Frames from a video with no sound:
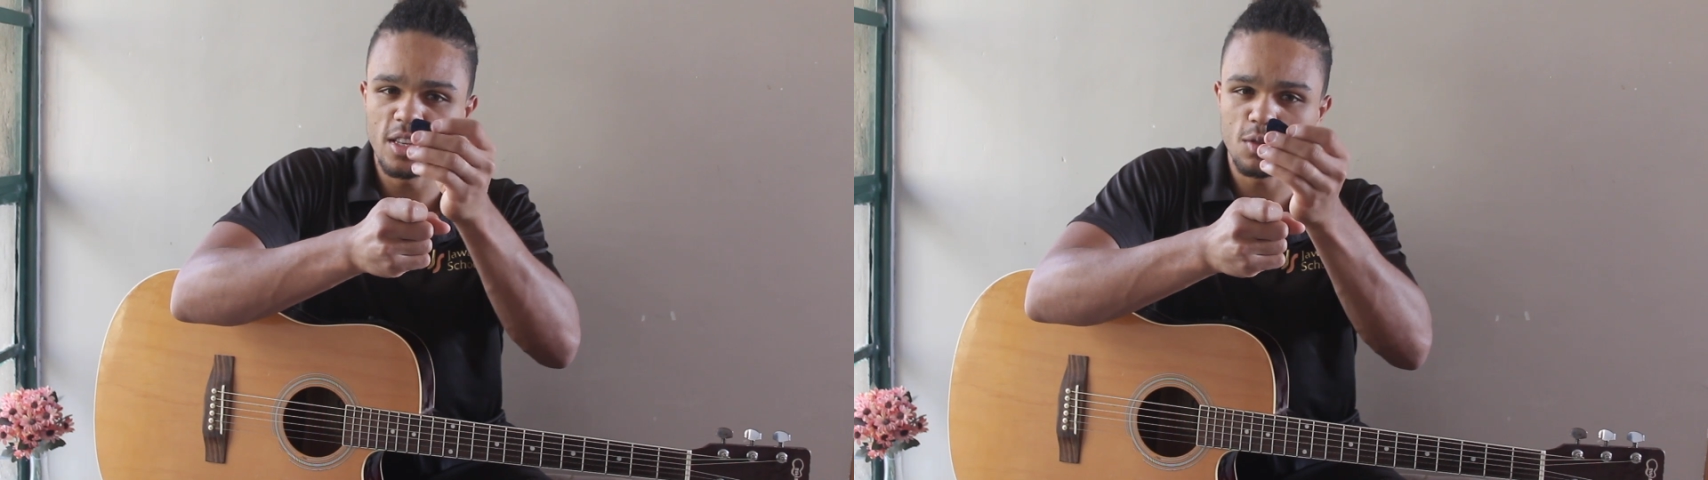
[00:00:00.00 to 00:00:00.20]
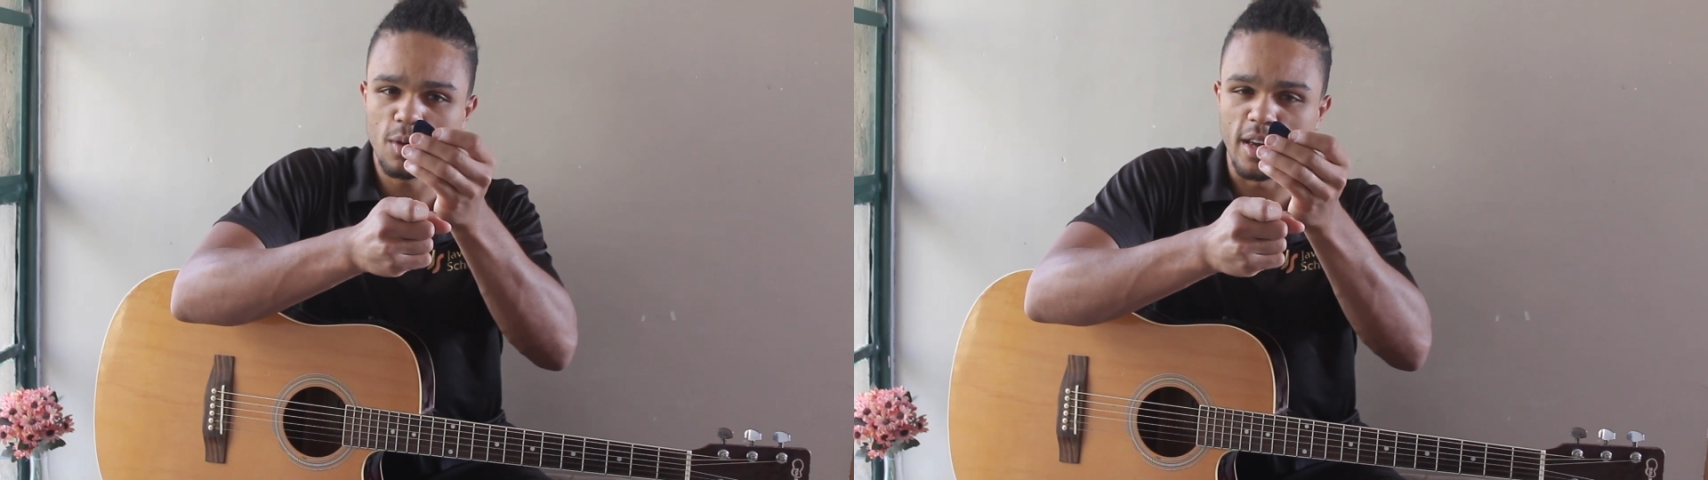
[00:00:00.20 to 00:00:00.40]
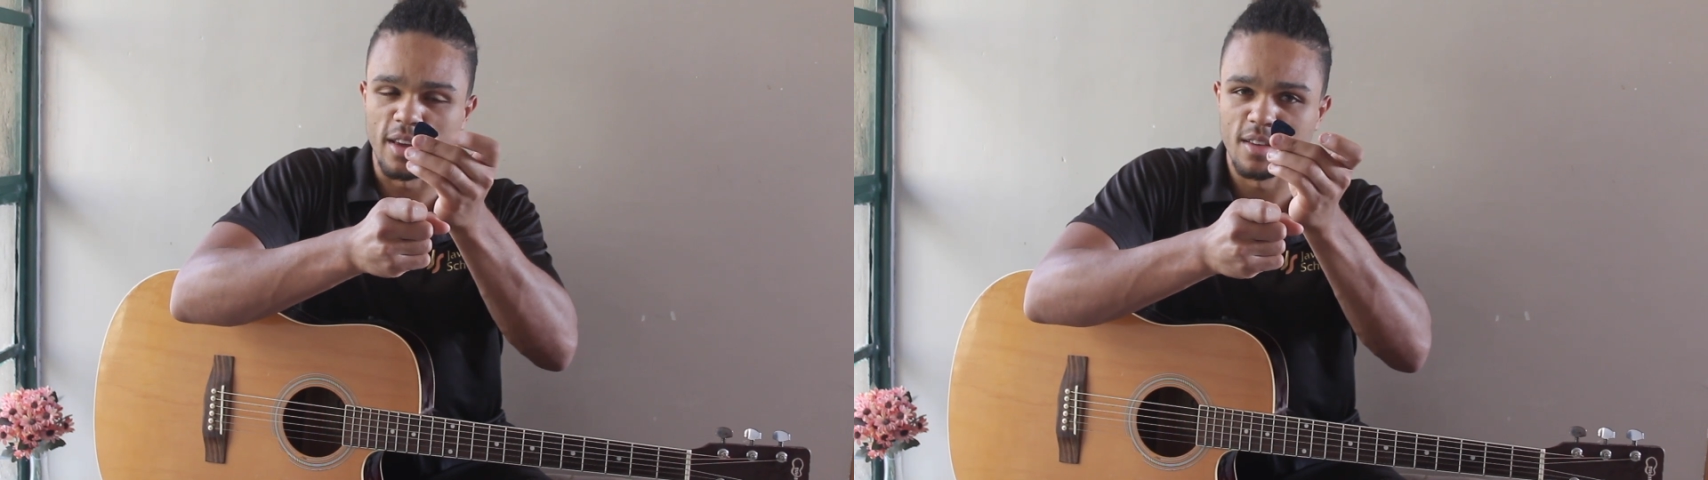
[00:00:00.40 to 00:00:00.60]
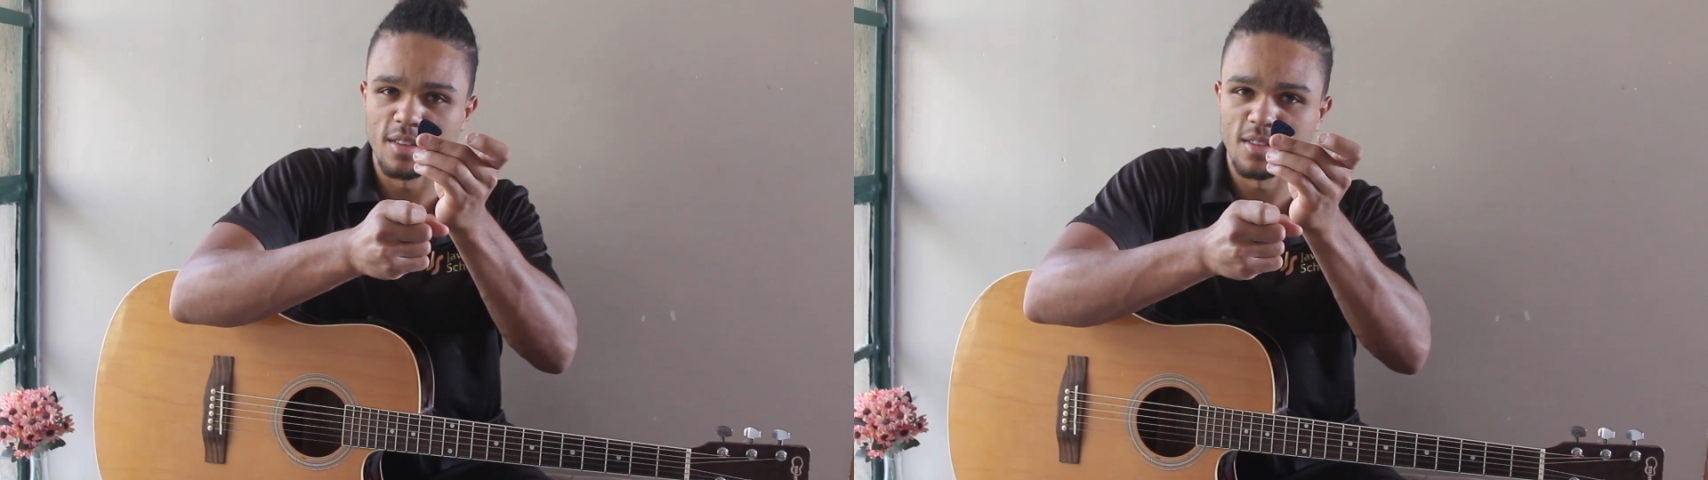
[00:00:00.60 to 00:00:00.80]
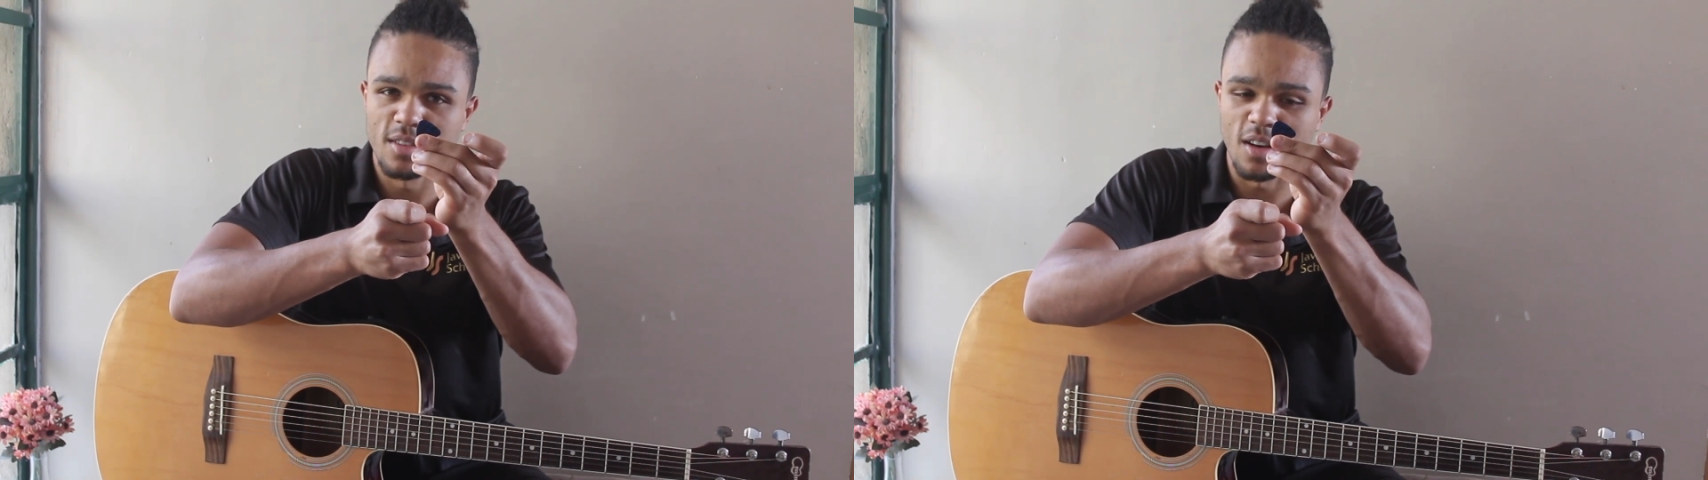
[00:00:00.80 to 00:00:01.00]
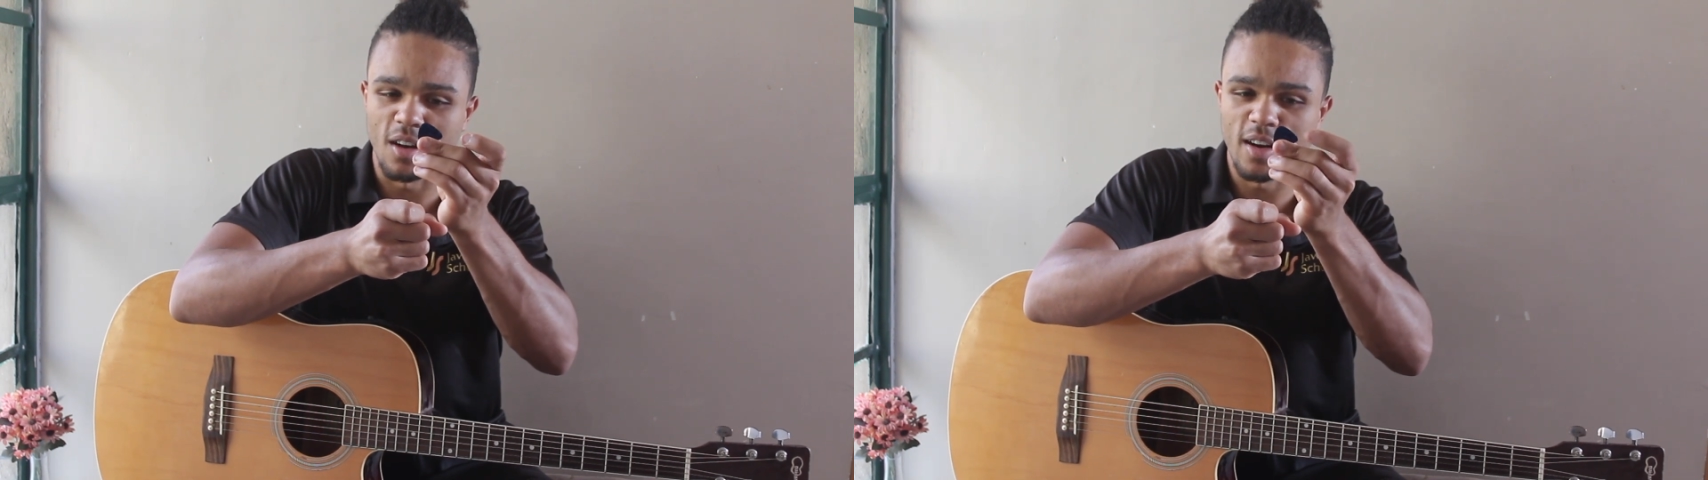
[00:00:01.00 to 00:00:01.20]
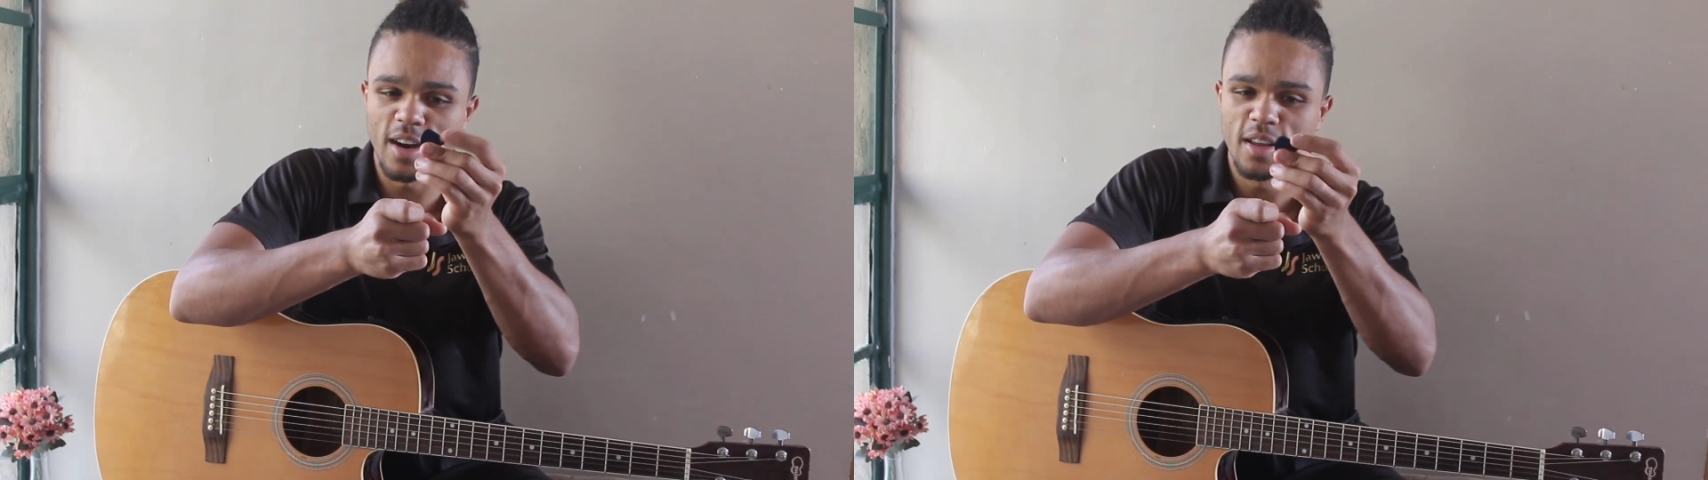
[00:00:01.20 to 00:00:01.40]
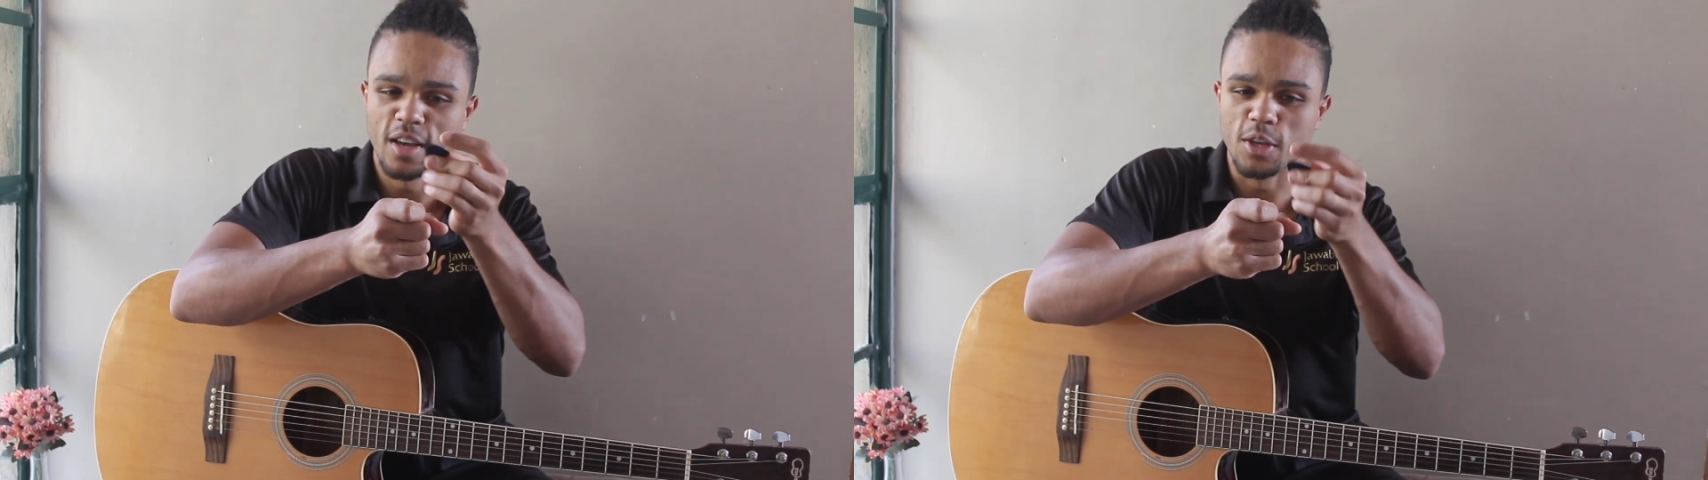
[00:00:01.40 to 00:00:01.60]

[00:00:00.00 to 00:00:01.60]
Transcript: this way all right?